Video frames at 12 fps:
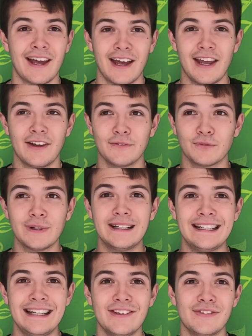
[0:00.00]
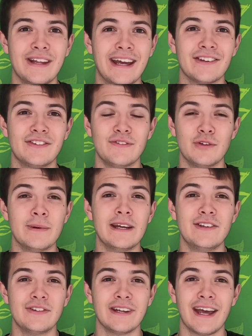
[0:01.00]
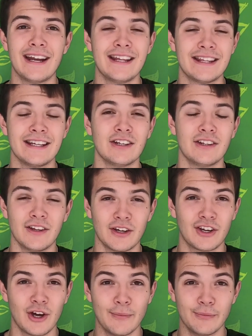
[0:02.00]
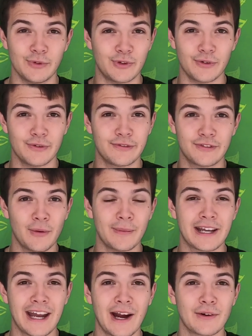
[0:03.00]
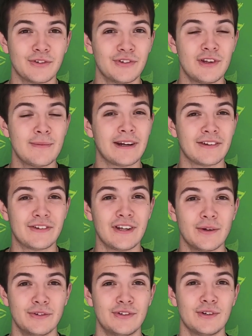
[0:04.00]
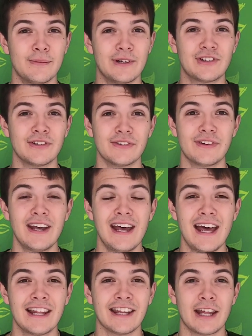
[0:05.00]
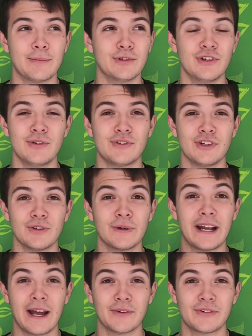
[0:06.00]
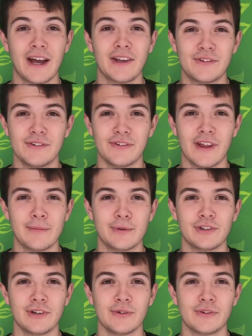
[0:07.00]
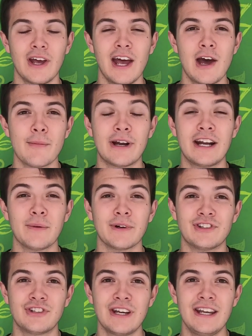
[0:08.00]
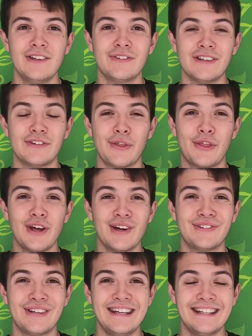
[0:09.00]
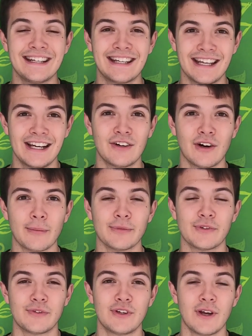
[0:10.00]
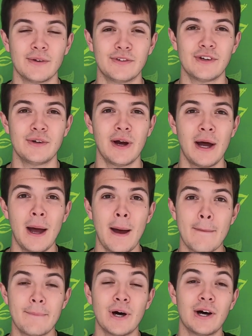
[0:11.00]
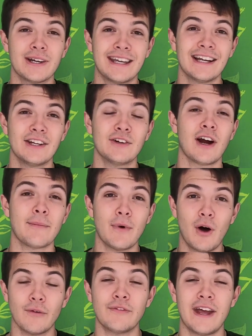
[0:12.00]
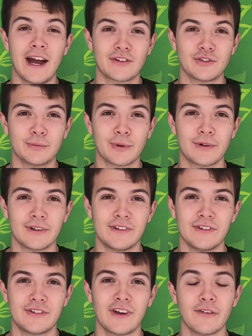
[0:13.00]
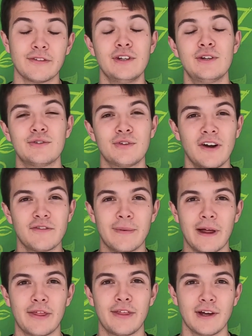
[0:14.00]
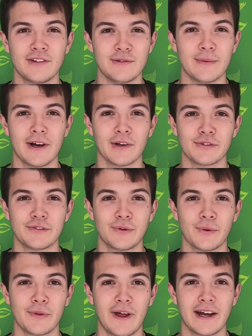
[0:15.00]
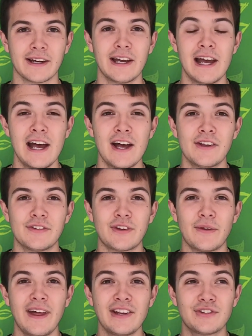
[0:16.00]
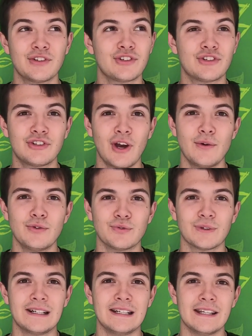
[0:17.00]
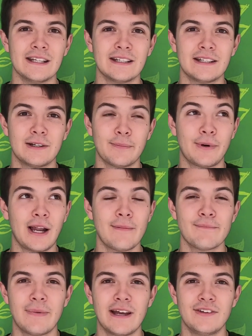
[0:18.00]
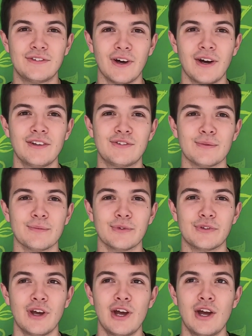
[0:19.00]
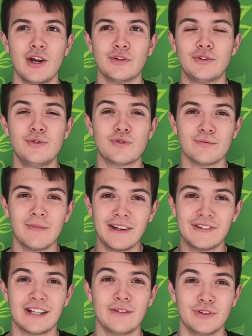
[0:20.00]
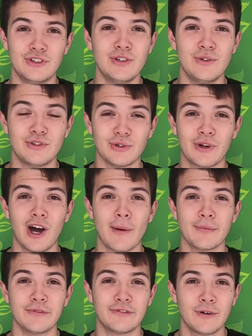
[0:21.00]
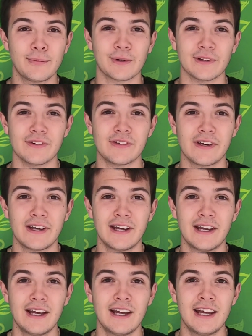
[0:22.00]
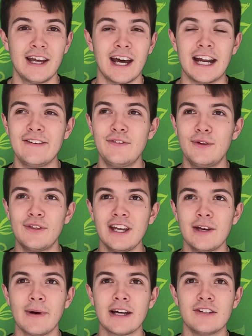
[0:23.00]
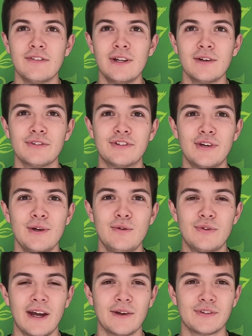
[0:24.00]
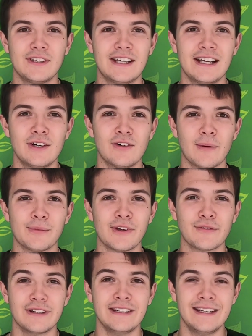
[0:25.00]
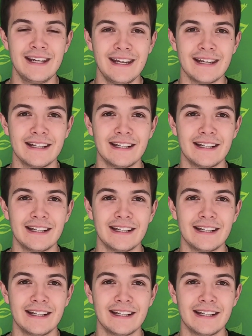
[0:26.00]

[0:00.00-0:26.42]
it really is negative to be eating anything that comes from a cow, just the amount of CO2 emissions that they produce and greenhouse gases they produce. But anyway, cheese is 13 kilograms of CO2 per kilogram of the actual product itself, and you could drive about 30 miles for that. So that just shows really that plant-based items do dramatically reduce your carbon footprint. And if you think about it, you've only got 2,000 kilograms every year.